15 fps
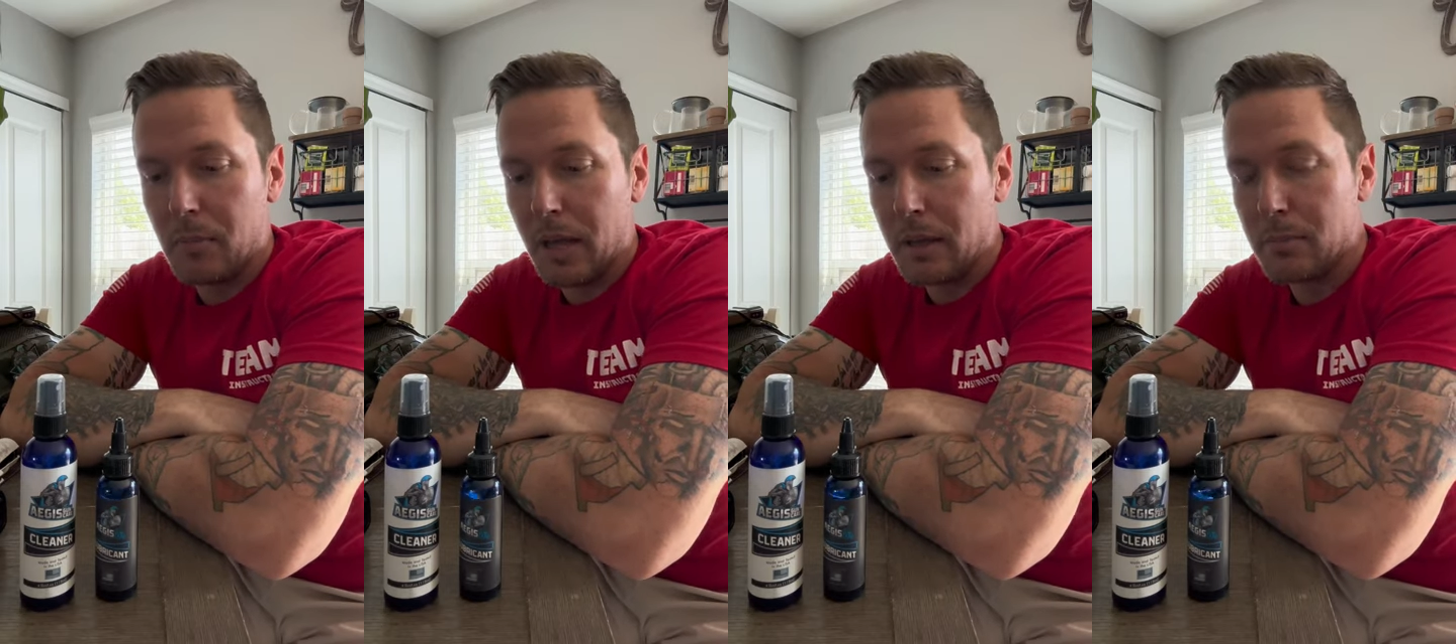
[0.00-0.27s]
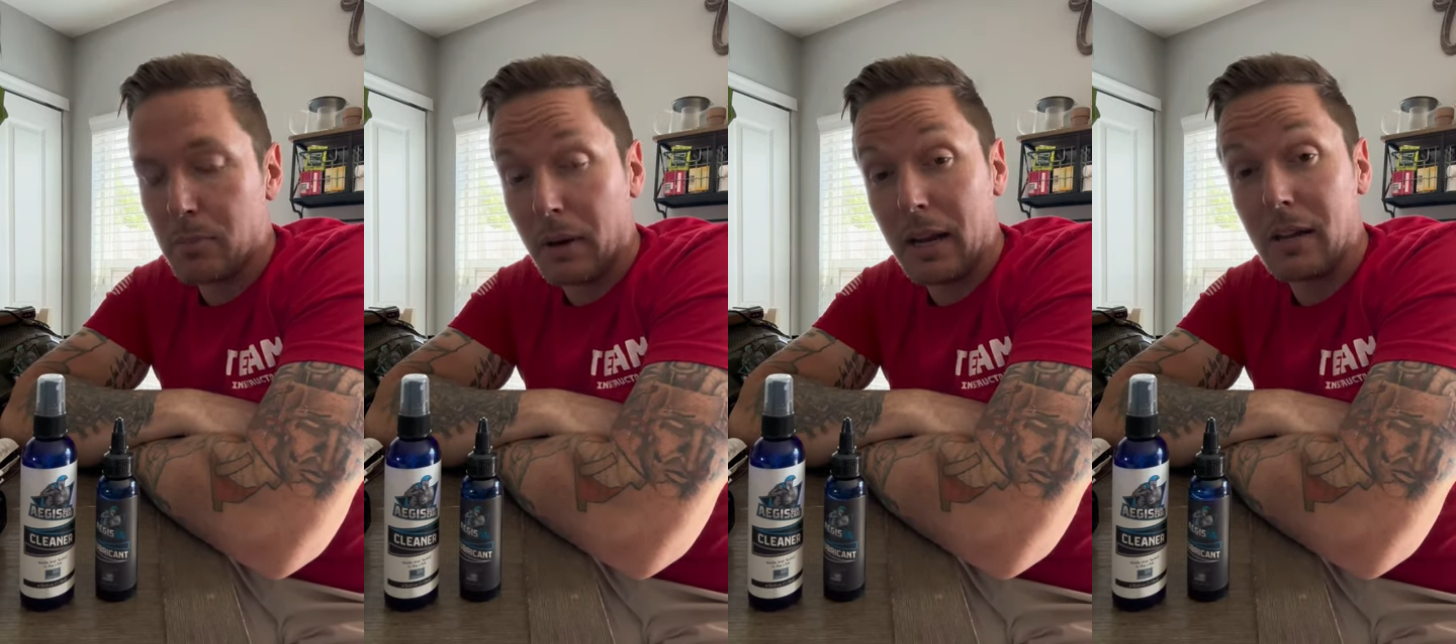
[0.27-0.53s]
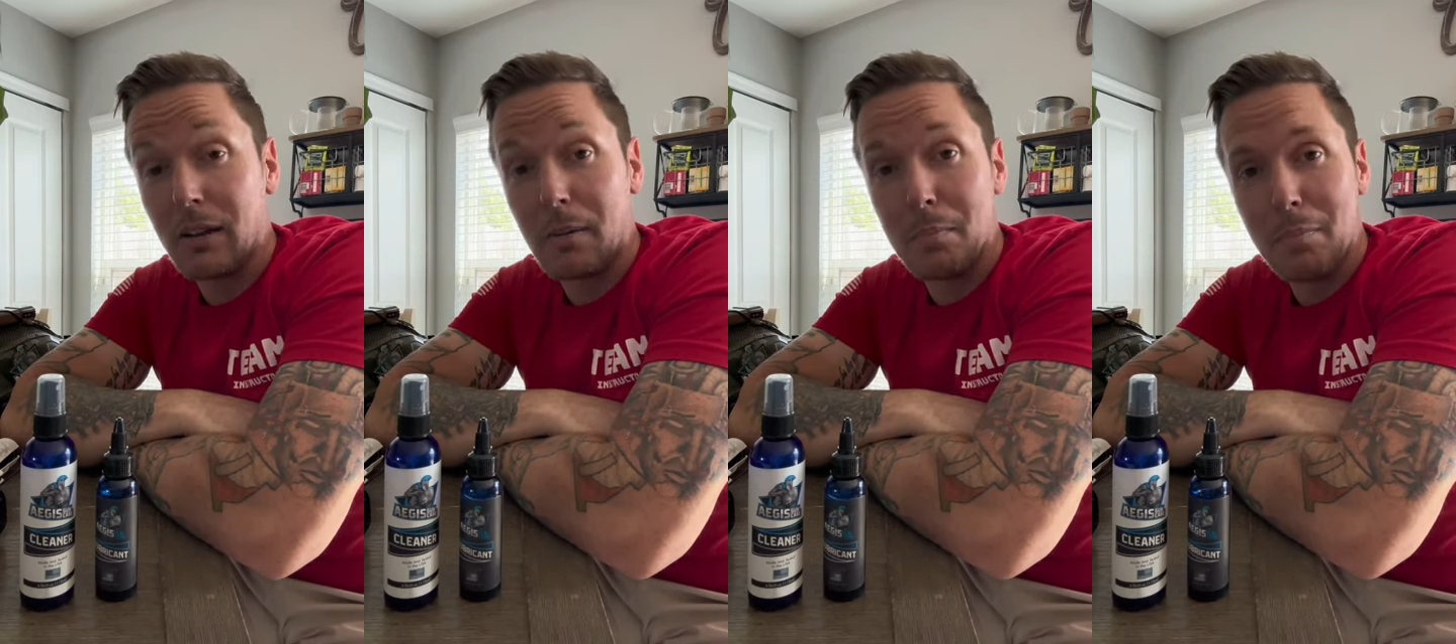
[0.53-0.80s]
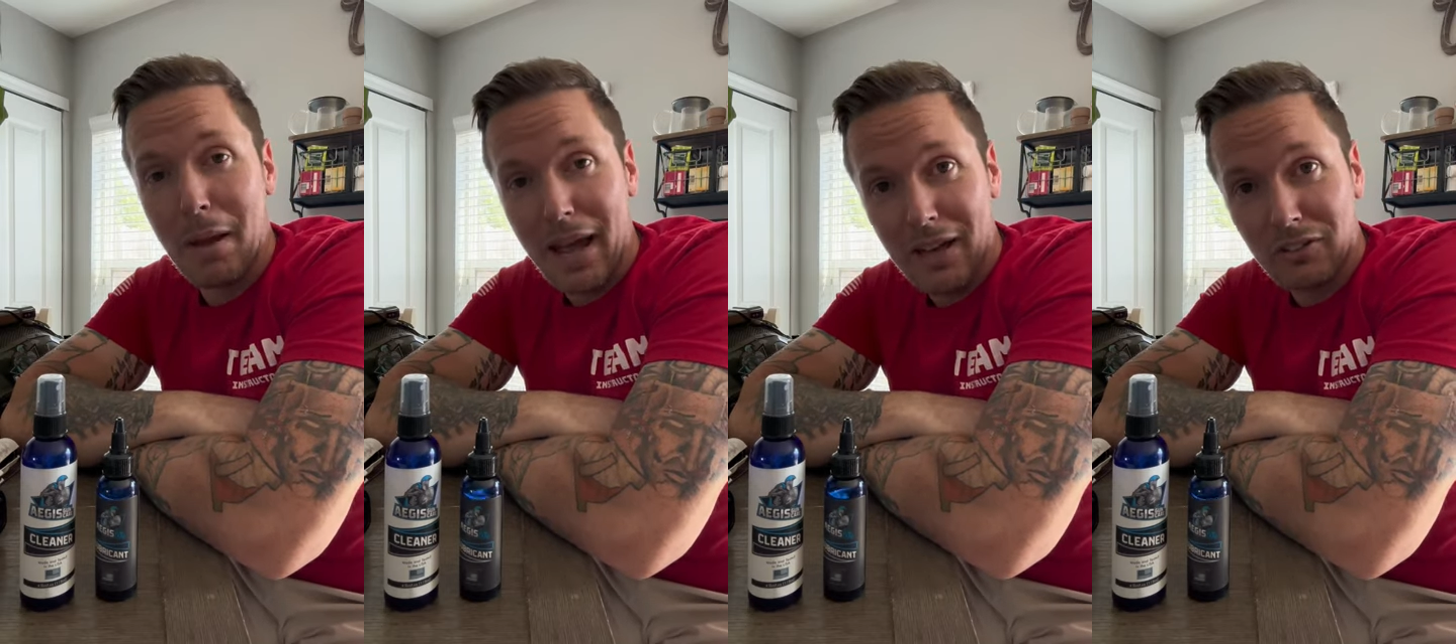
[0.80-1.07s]
a brand
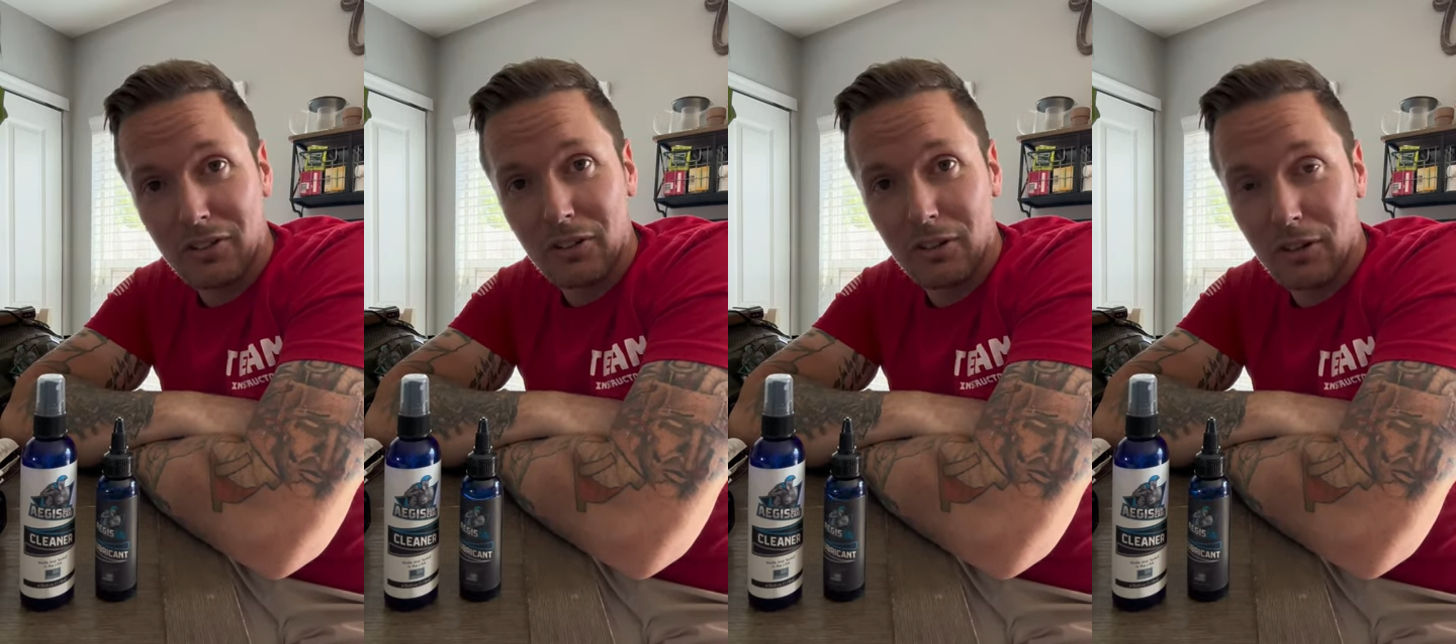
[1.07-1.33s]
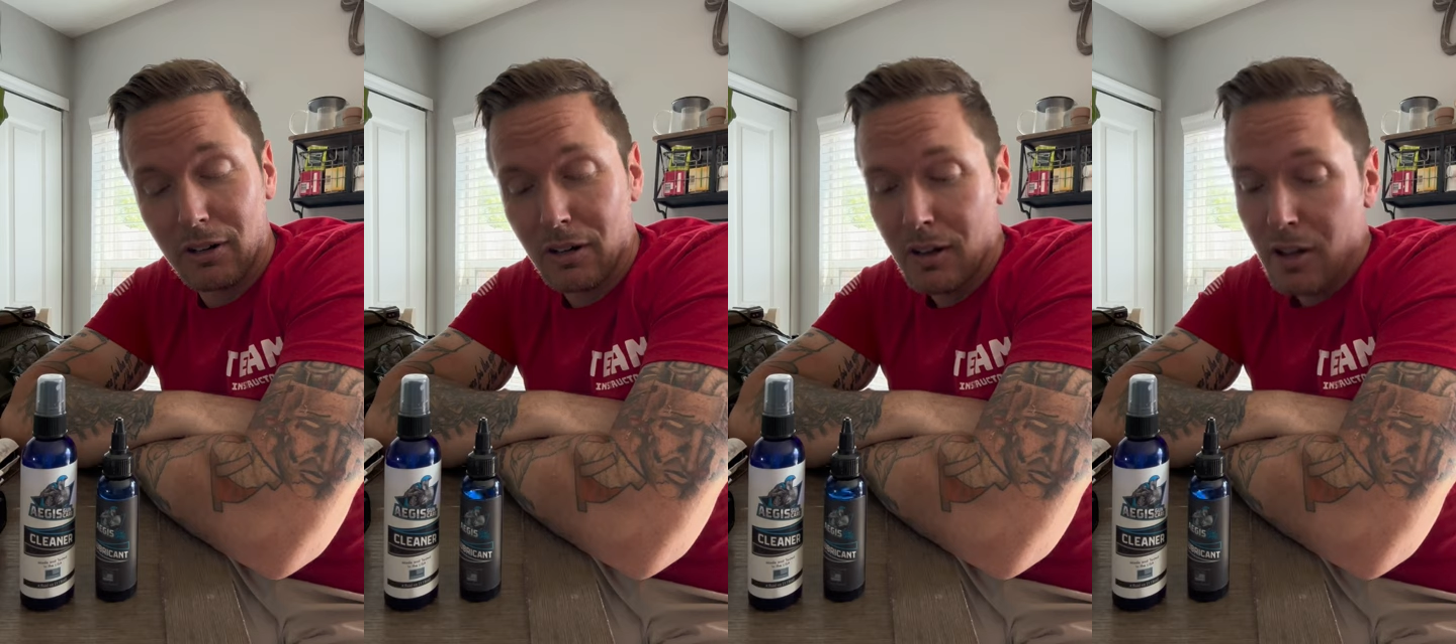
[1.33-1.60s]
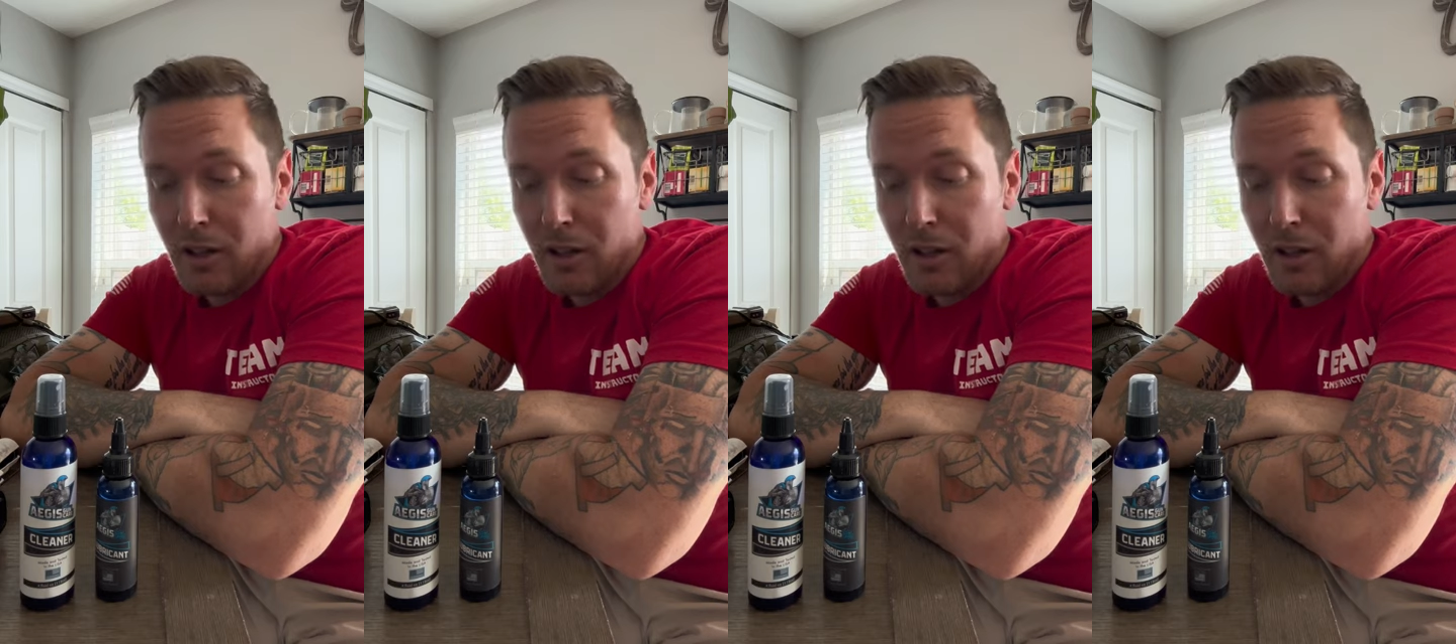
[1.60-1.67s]
ambassador